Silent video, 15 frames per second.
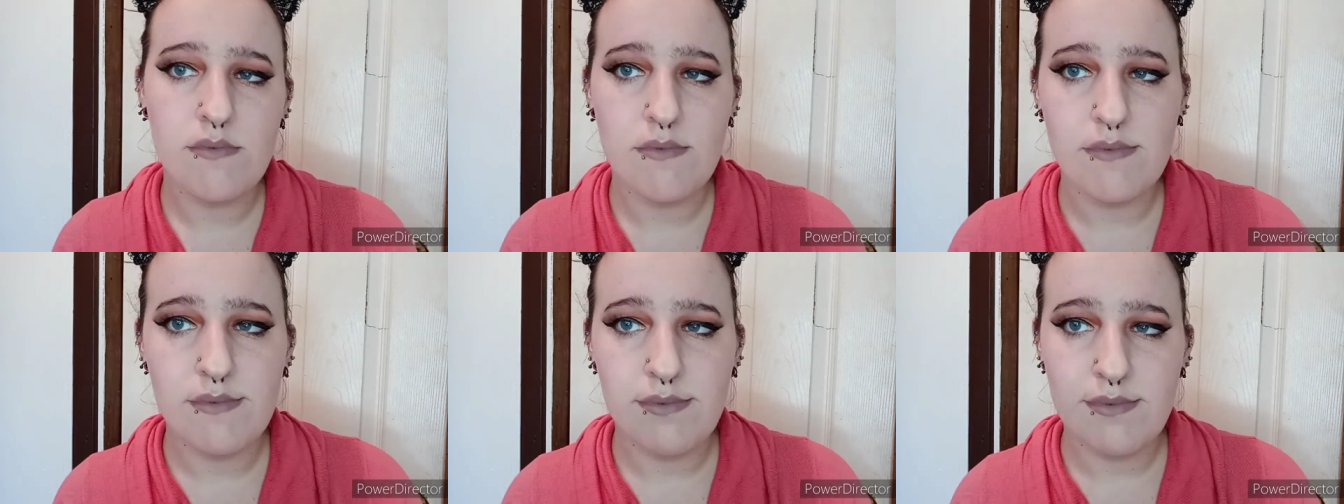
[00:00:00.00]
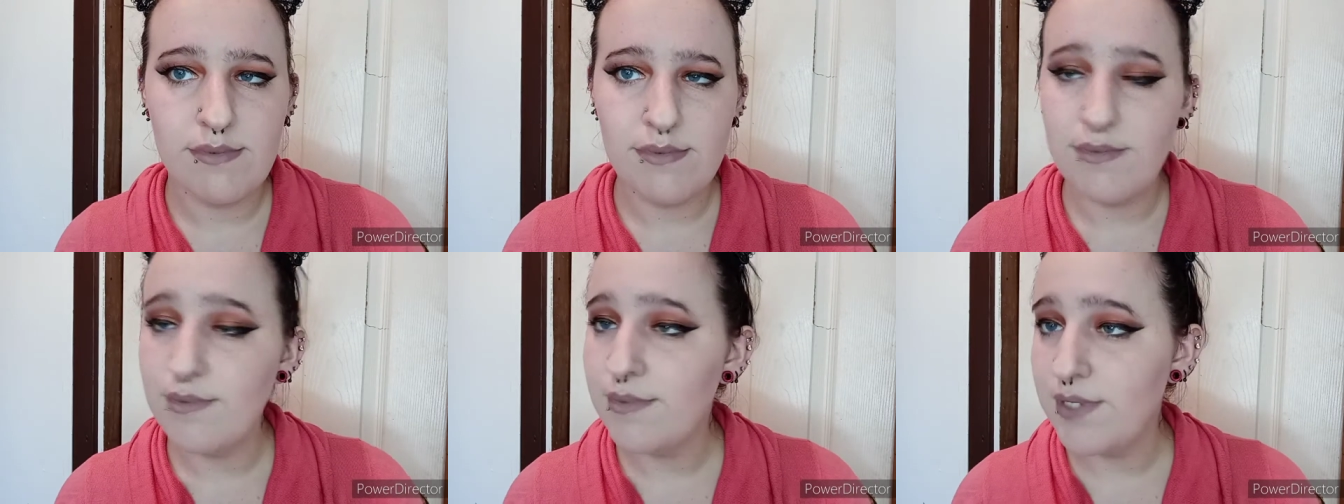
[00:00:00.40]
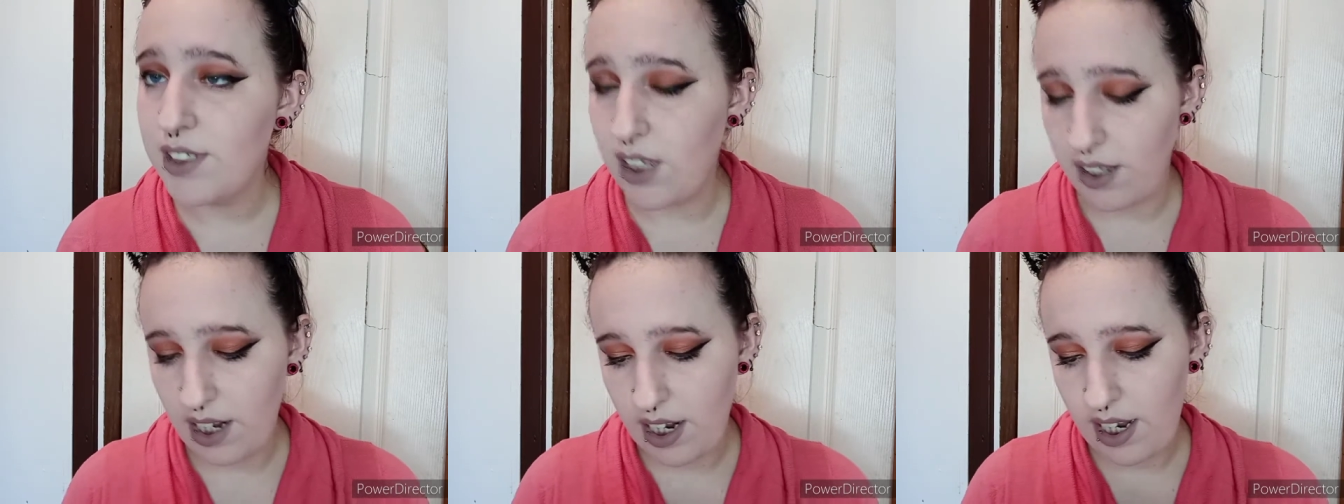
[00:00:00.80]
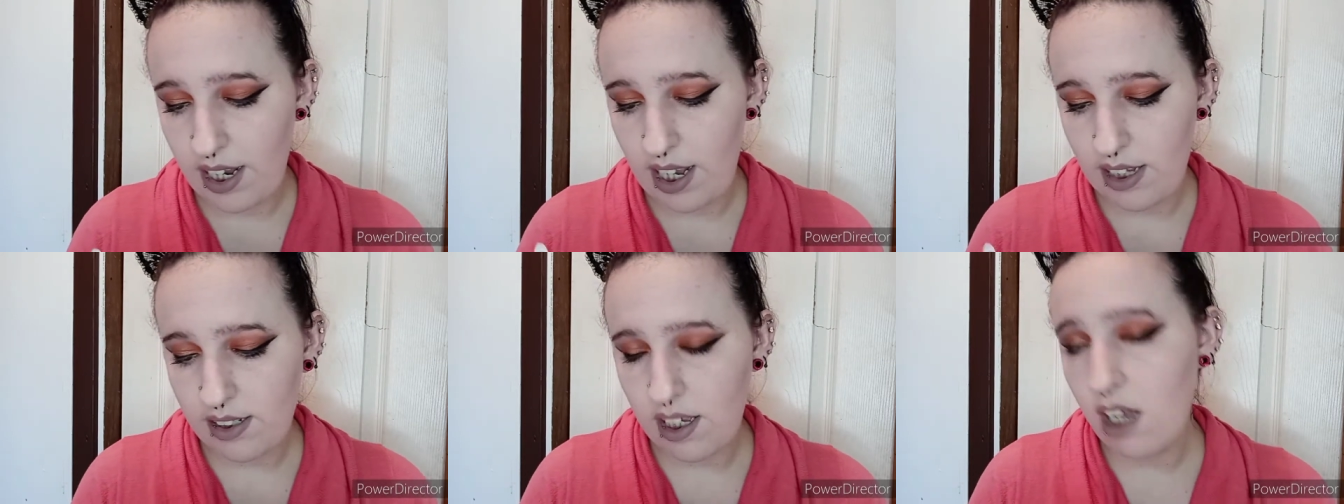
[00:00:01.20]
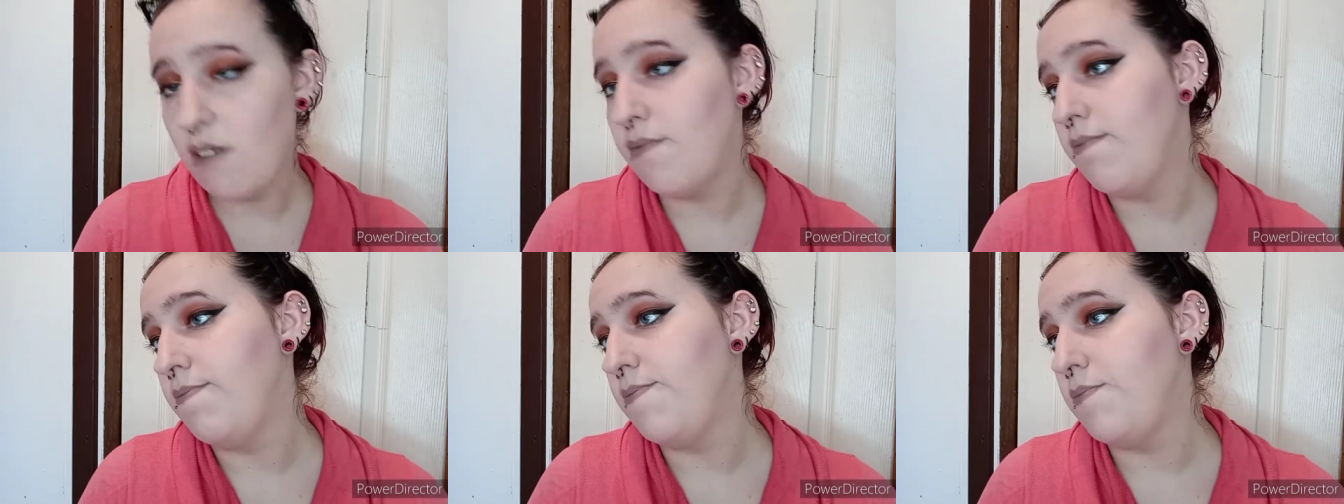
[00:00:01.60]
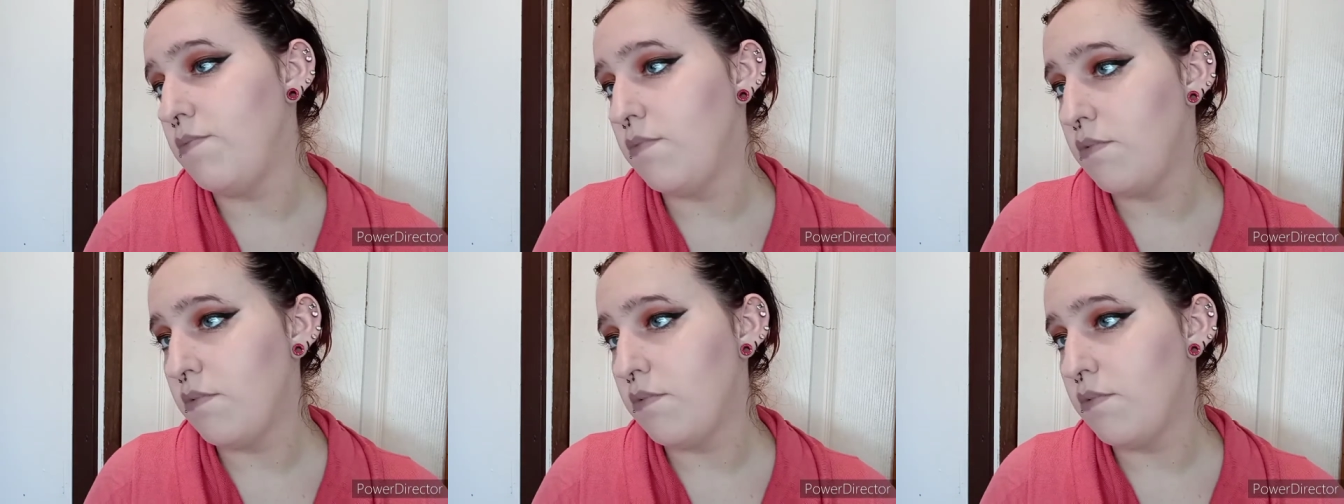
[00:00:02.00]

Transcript: So there you guys go. There